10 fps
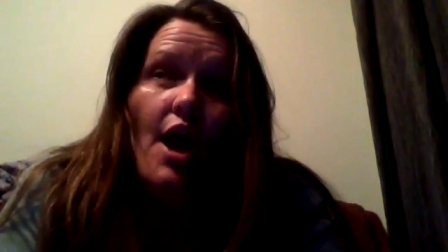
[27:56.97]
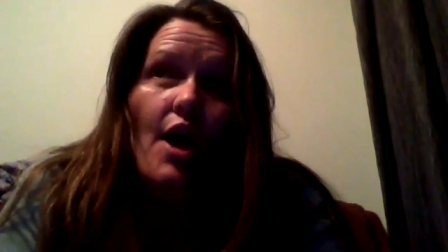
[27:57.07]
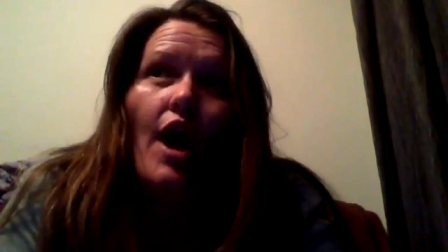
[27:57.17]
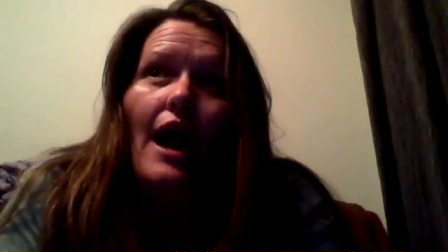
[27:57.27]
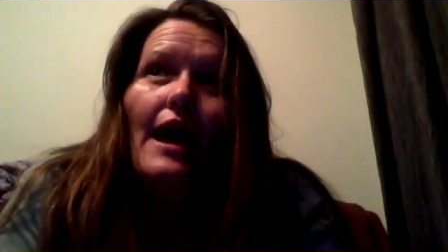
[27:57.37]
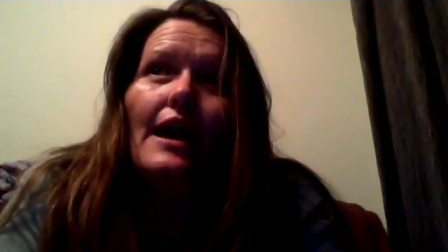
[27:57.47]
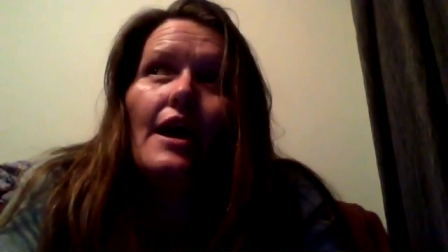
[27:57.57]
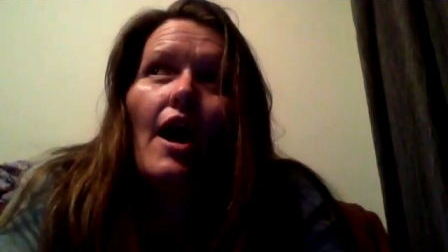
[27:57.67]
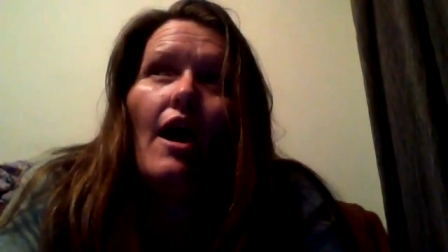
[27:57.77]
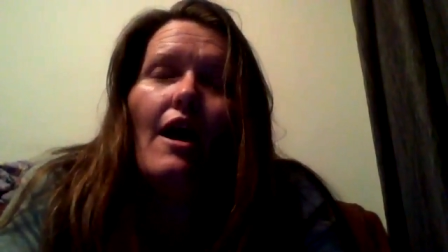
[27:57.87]
like,
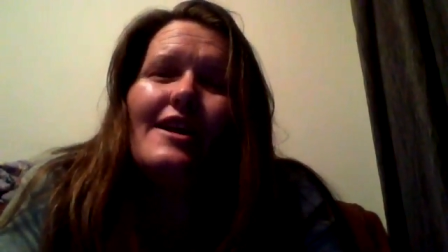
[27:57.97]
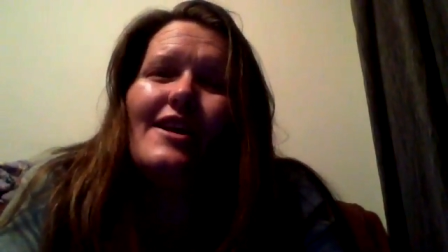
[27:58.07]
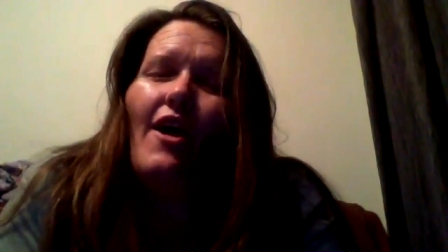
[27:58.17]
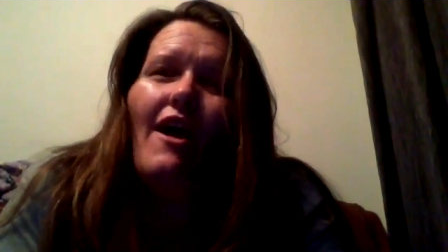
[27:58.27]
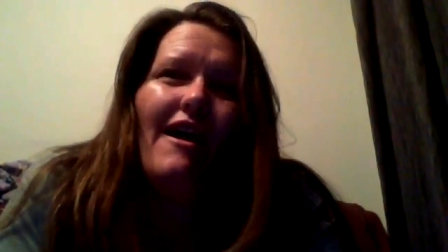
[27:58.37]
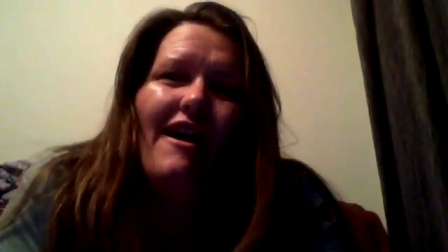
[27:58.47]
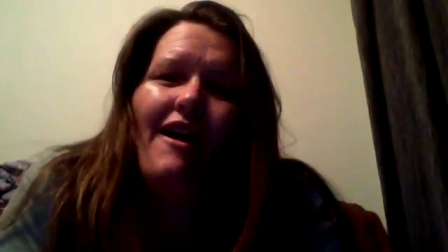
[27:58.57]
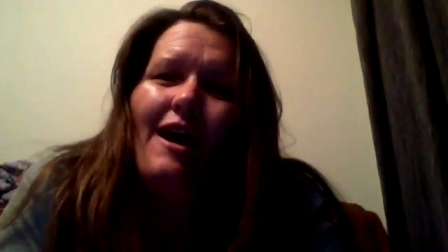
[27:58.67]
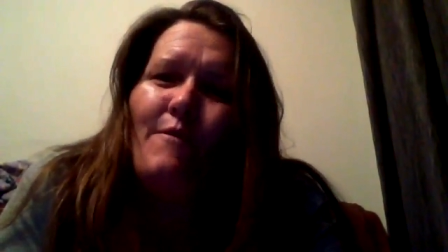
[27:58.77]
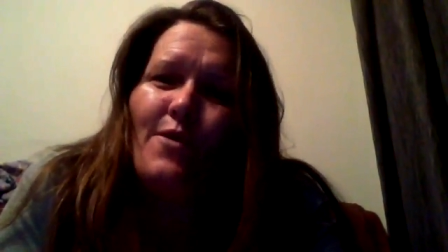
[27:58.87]
you know,
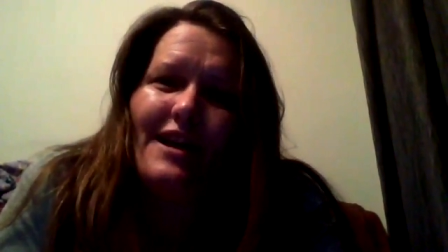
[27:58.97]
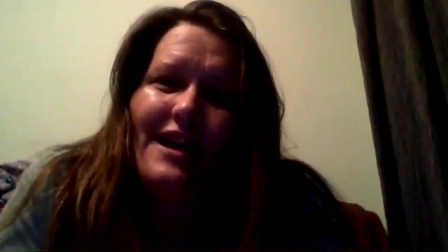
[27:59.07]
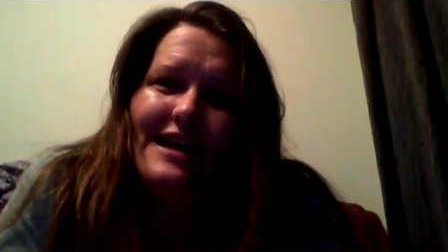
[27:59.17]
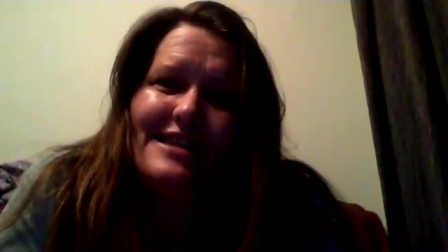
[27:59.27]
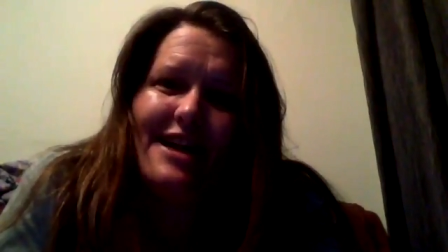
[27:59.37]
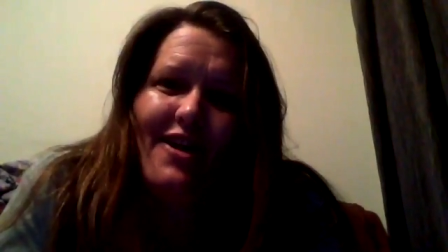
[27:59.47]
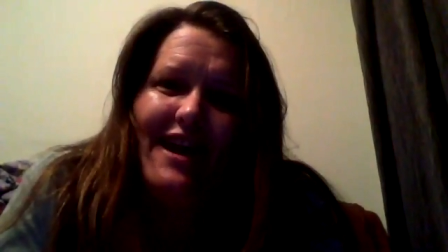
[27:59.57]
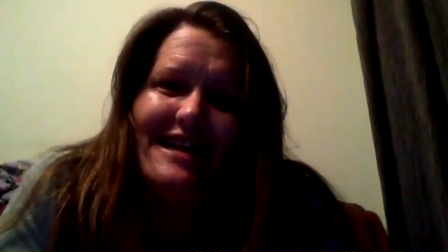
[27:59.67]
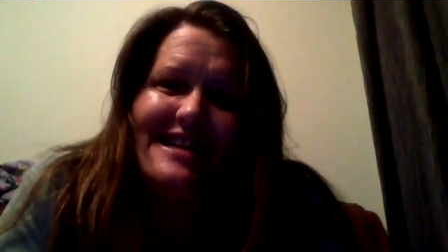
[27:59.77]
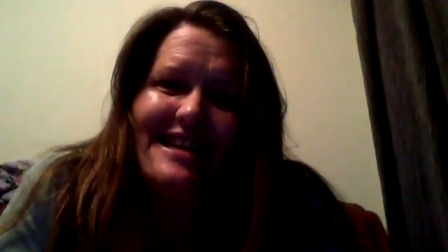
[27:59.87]
I work late at
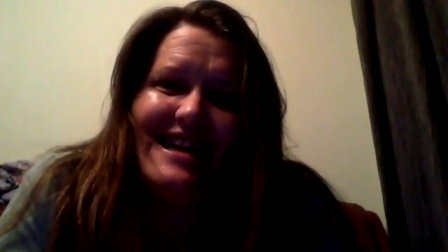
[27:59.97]
night.